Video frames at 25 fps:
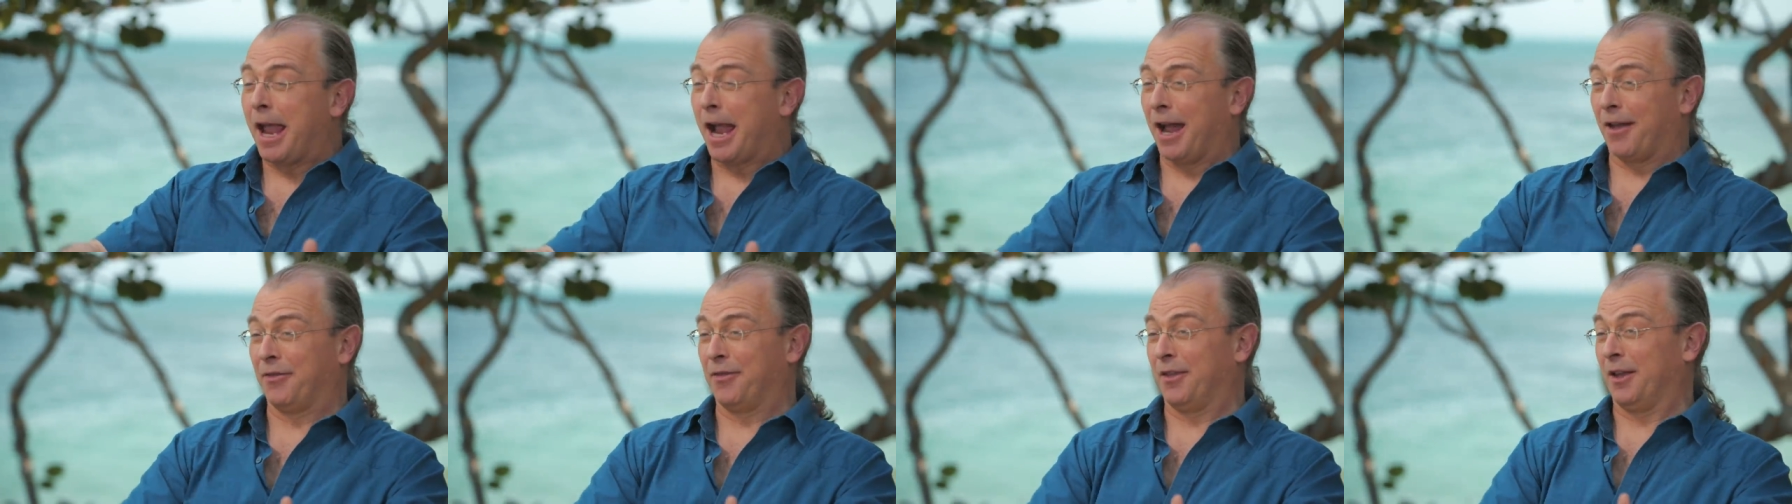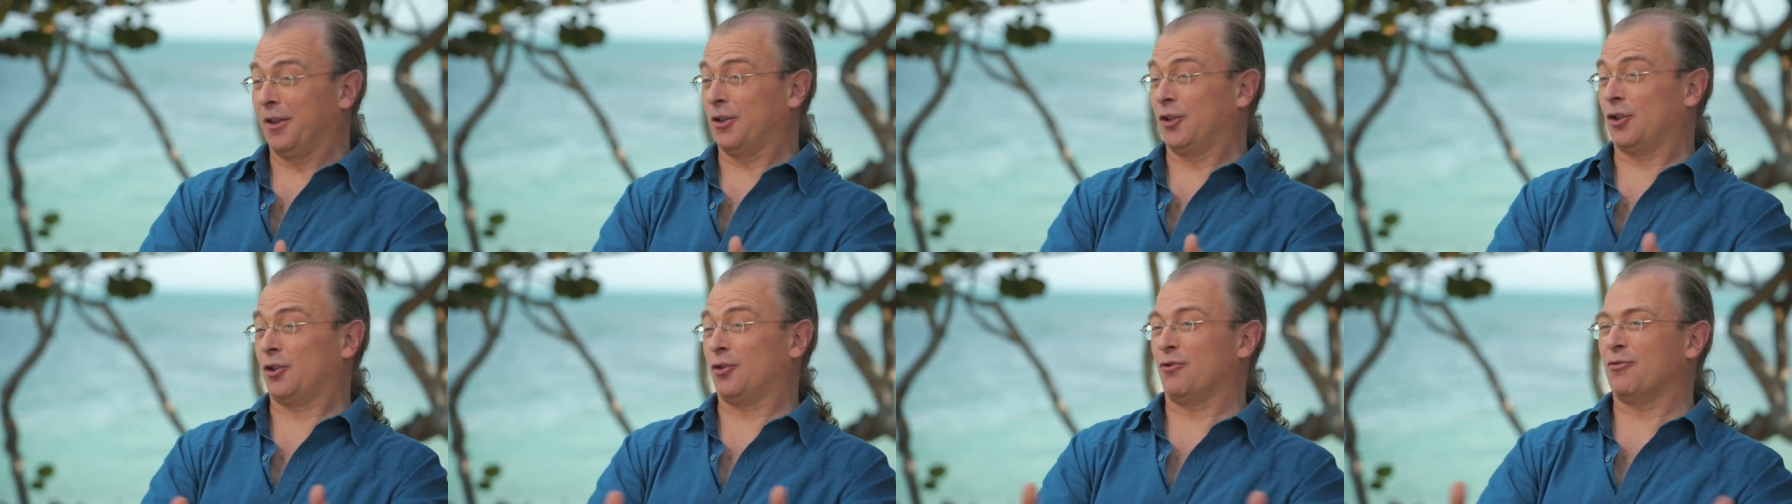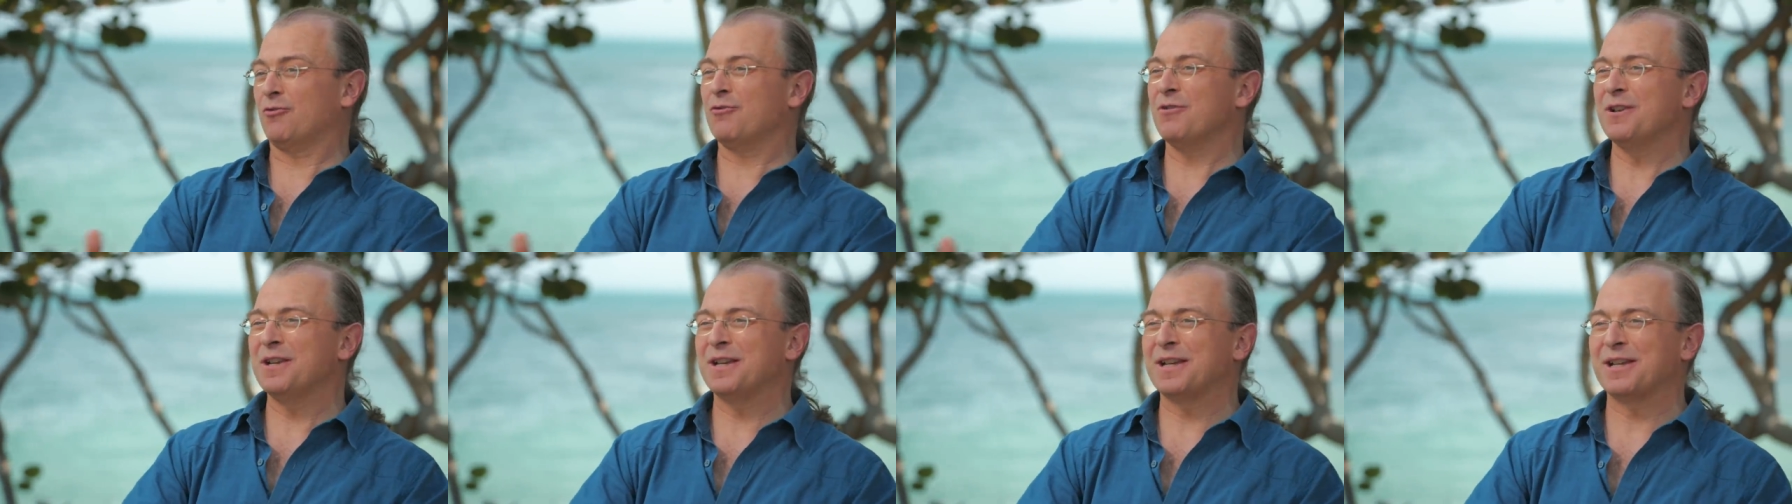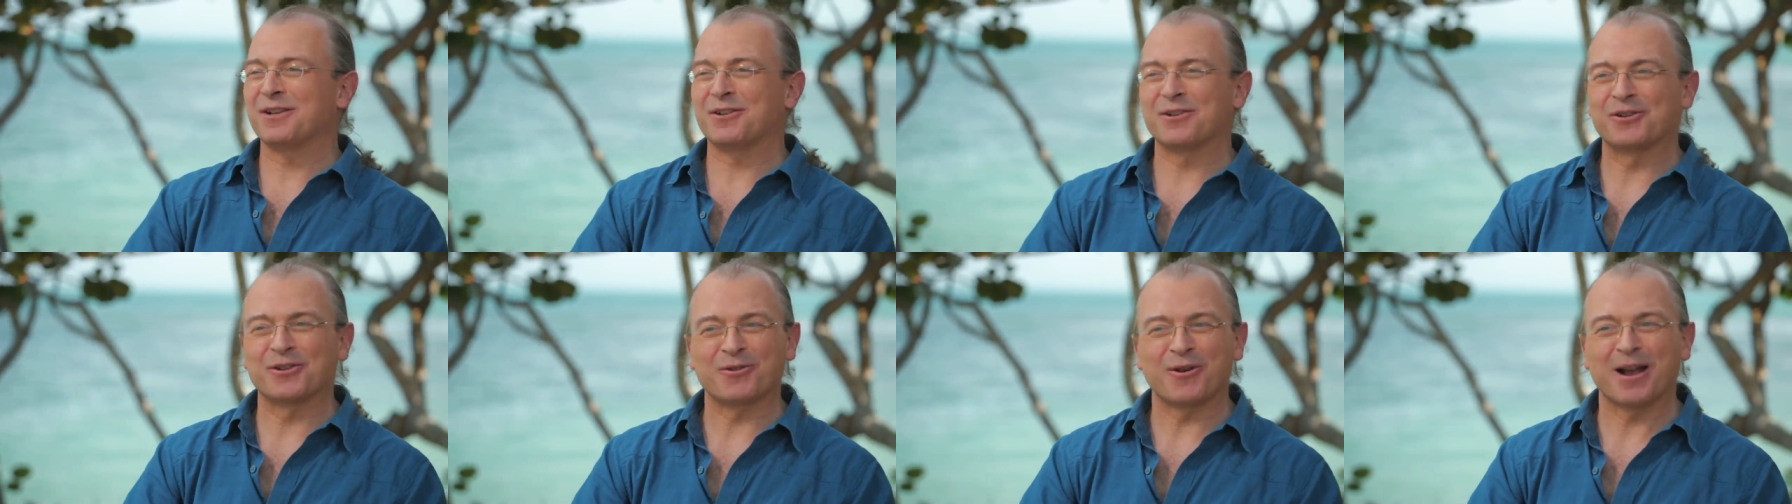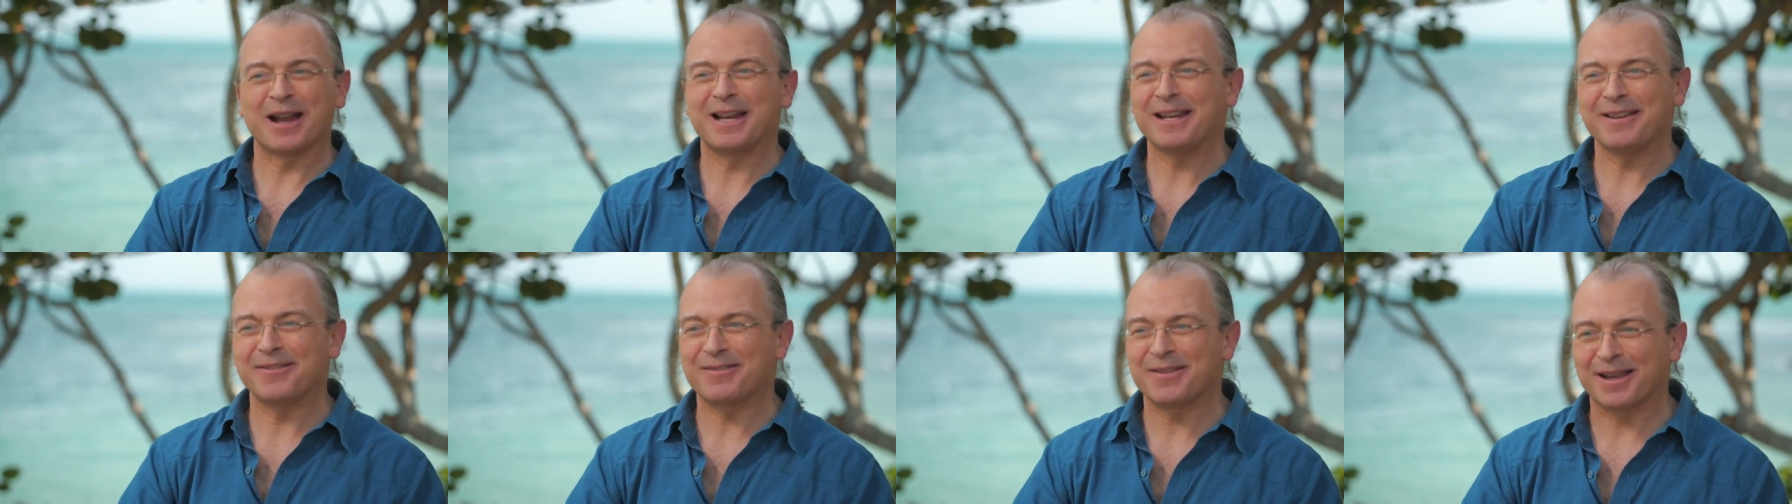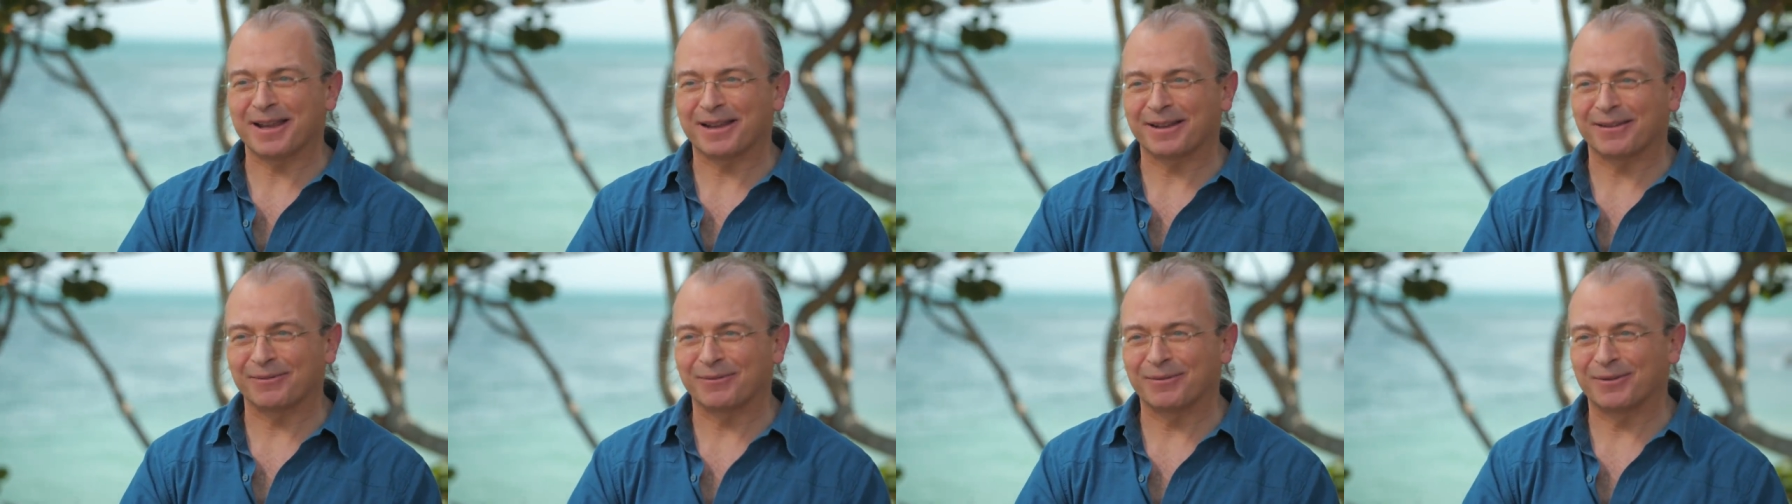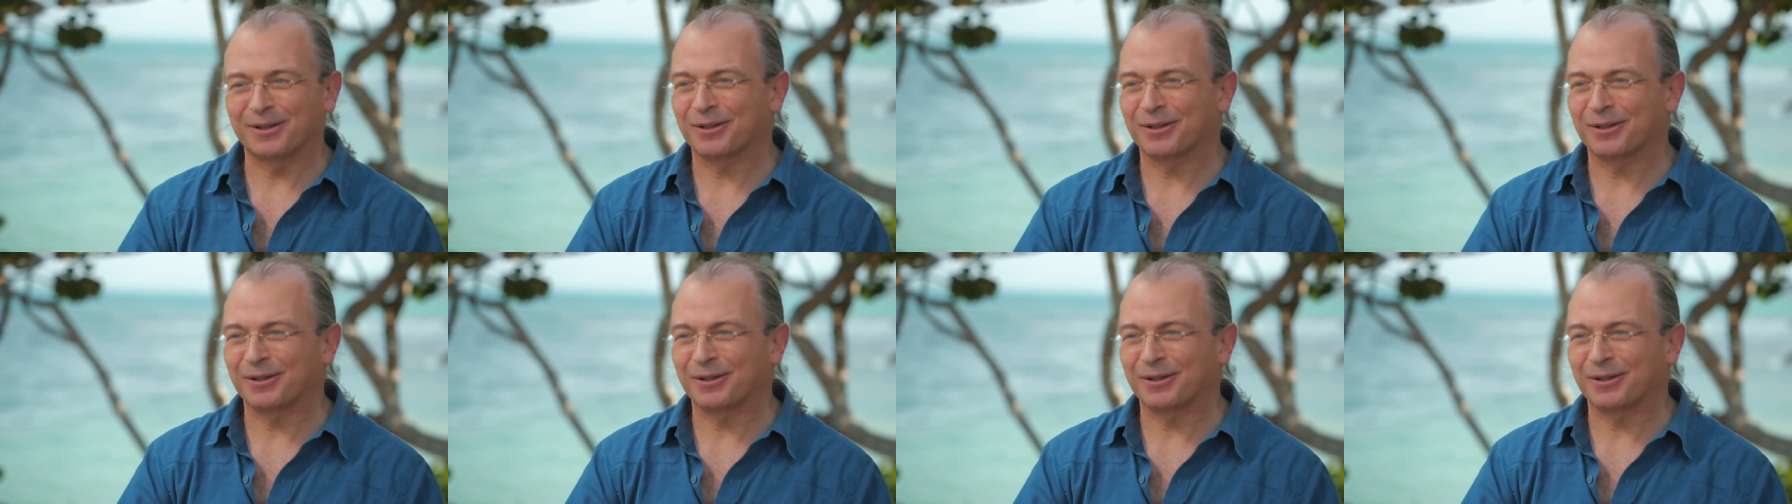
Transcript: and that certainly can do anything